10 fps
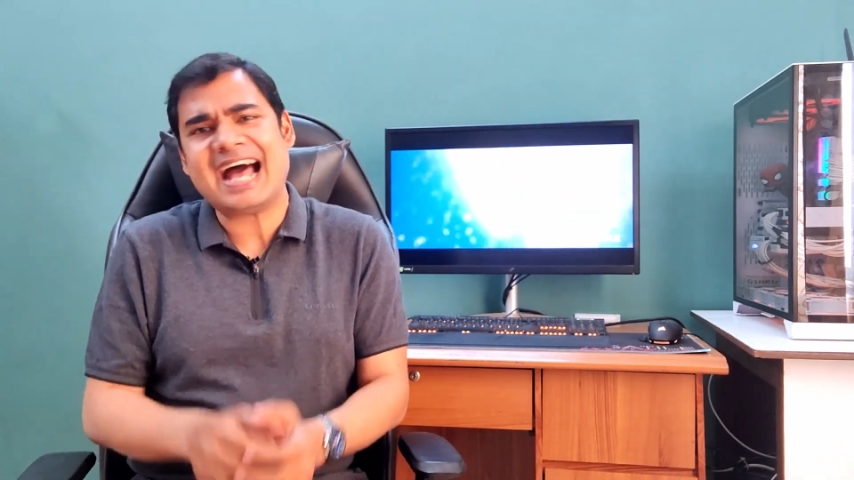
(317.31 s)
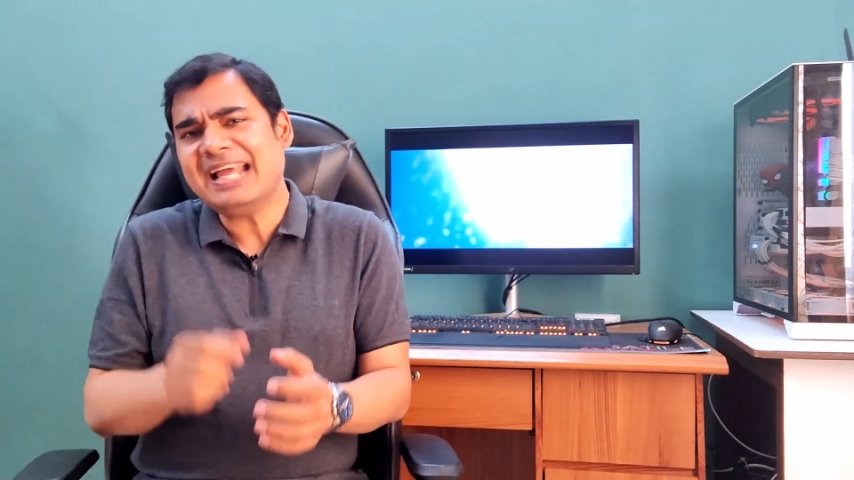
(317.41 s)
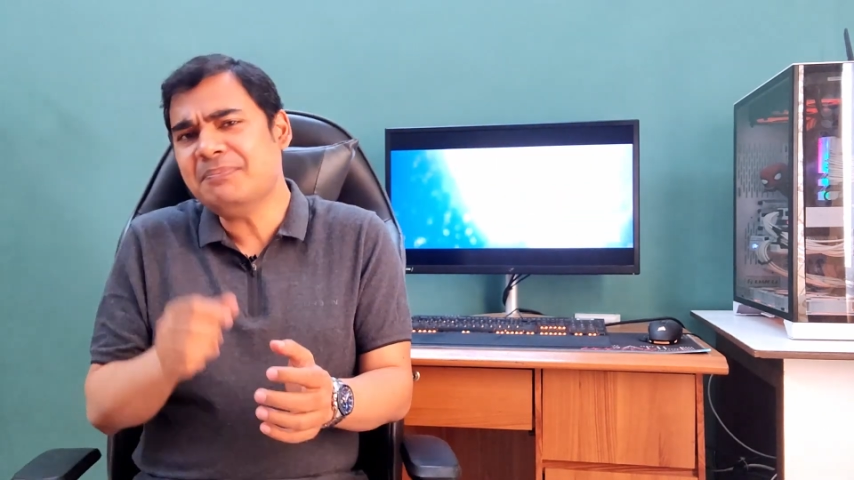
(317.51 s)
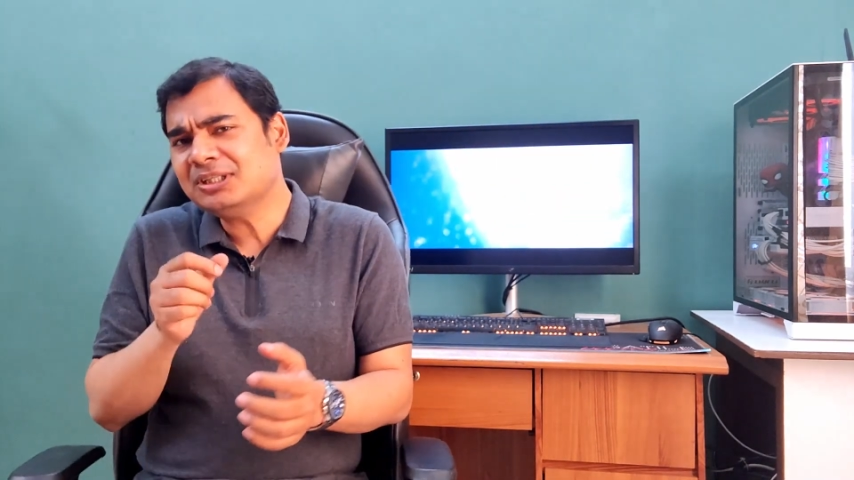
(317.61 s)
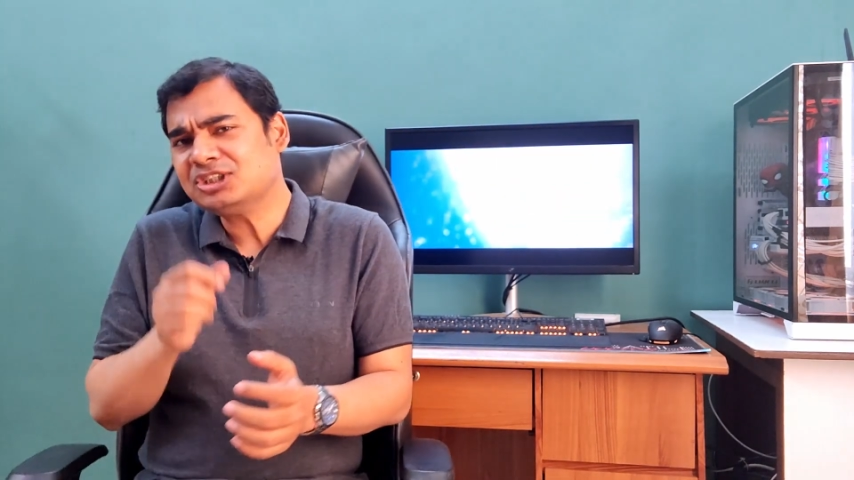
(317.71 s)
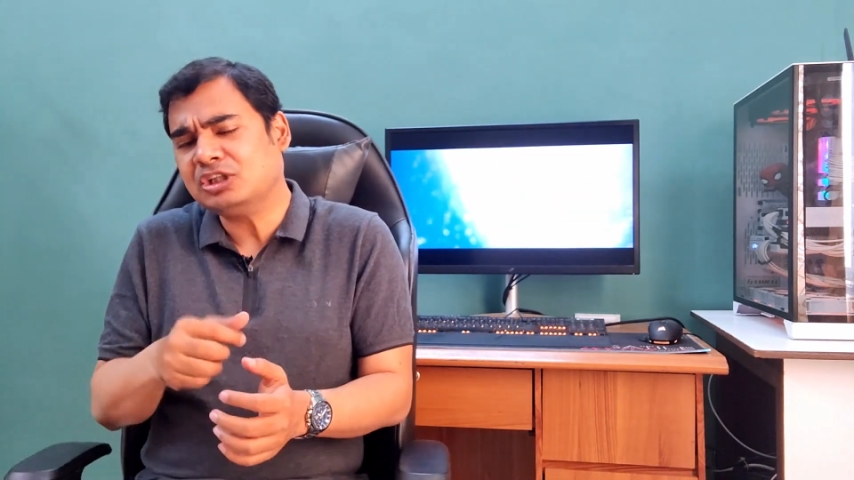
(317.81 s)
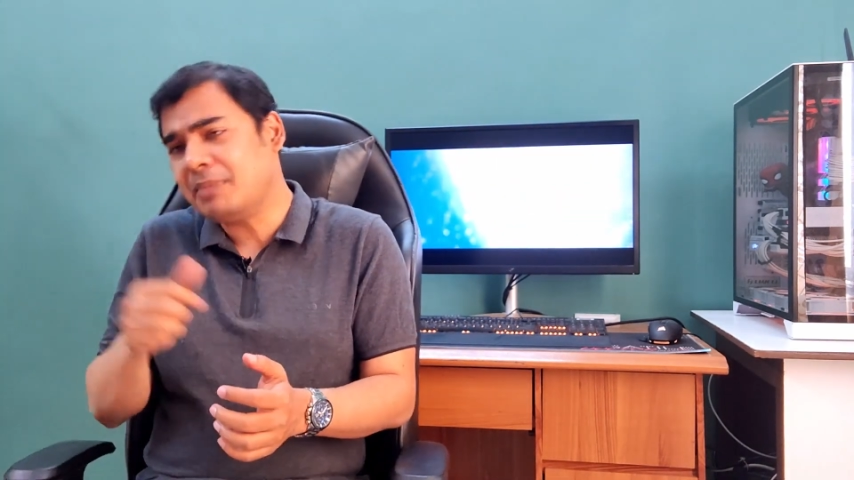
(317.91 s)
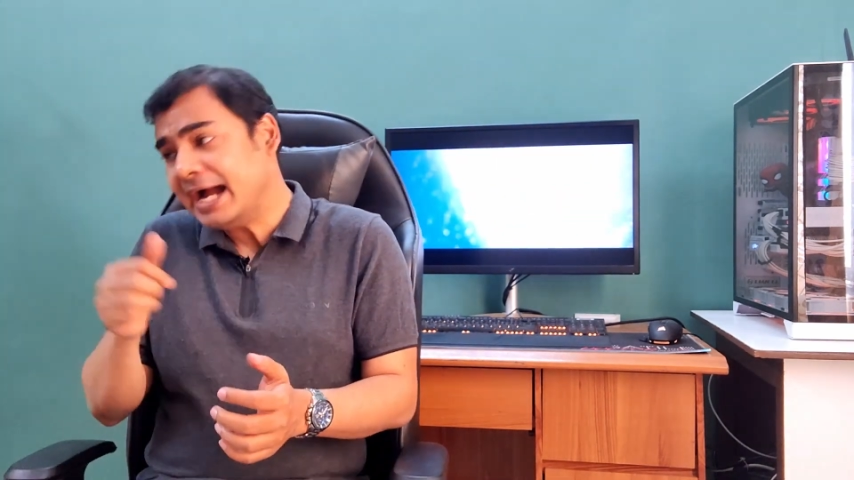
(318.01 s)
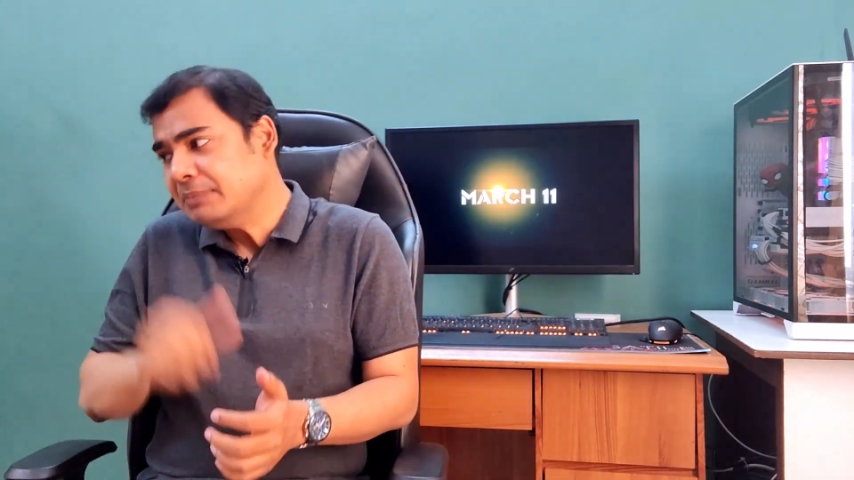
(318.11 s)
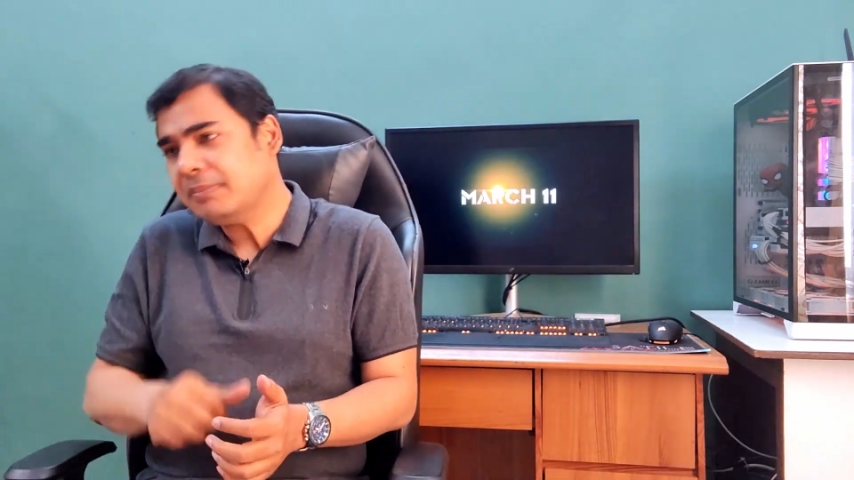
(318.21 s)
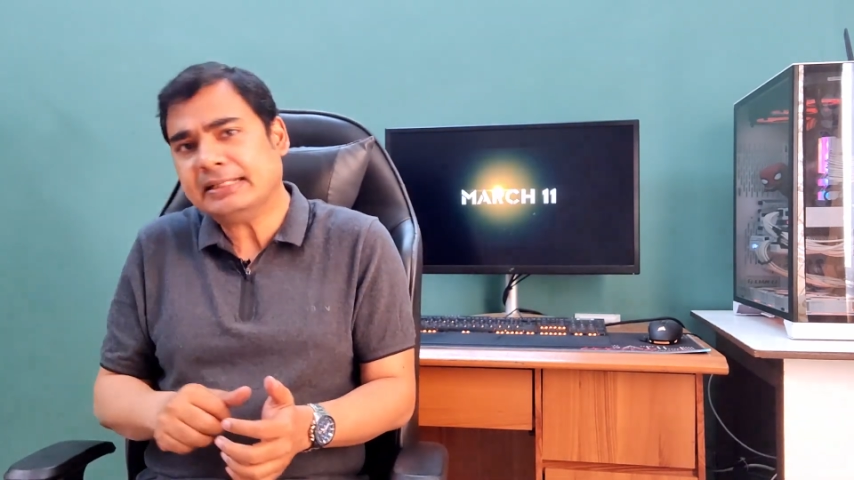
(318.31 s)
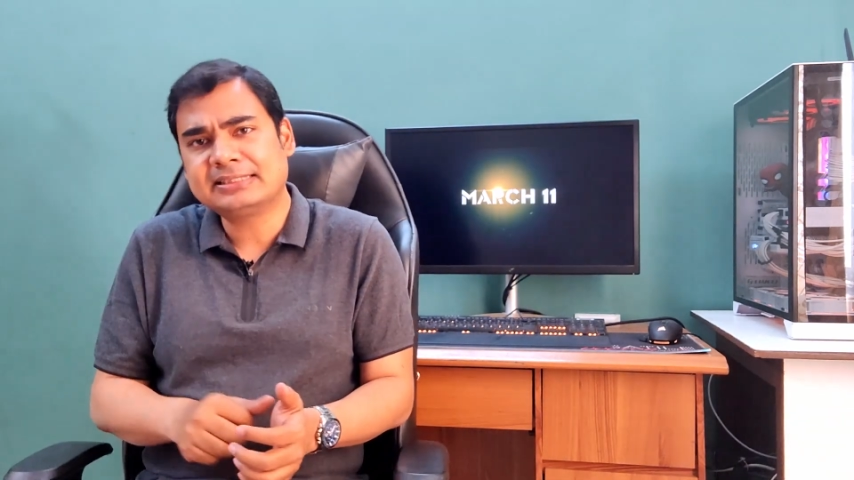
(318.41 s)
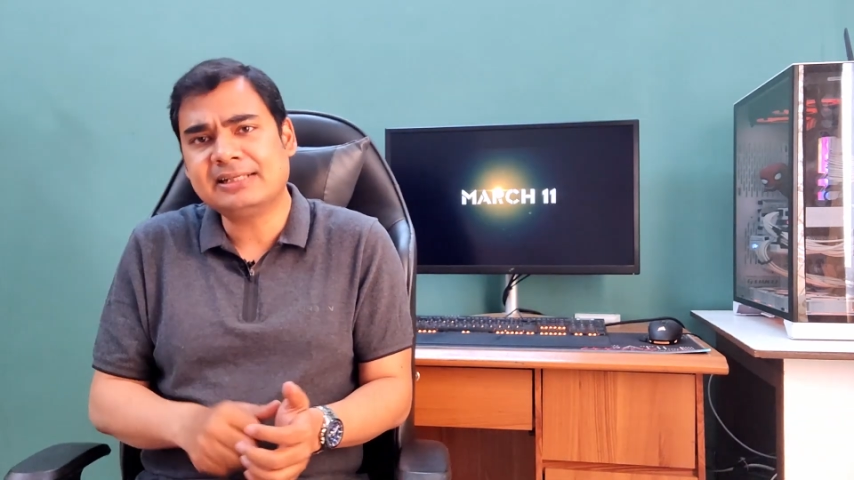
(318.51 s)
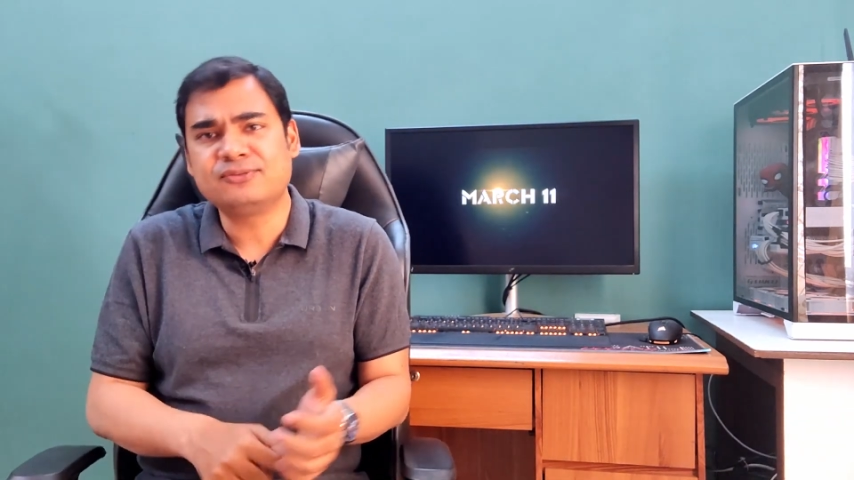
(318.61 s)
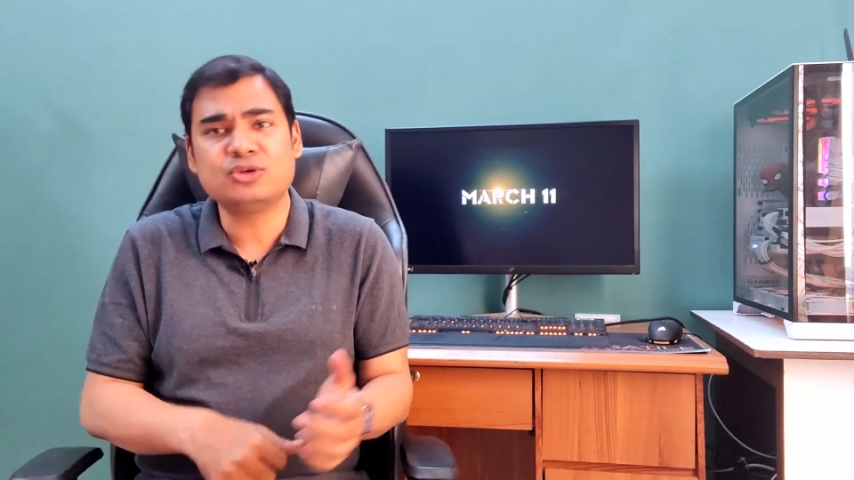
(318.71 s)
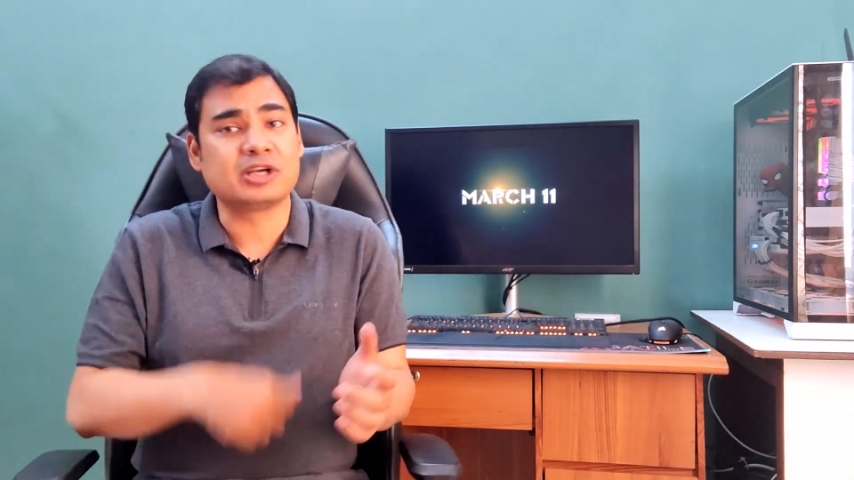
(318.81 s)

I must remind myself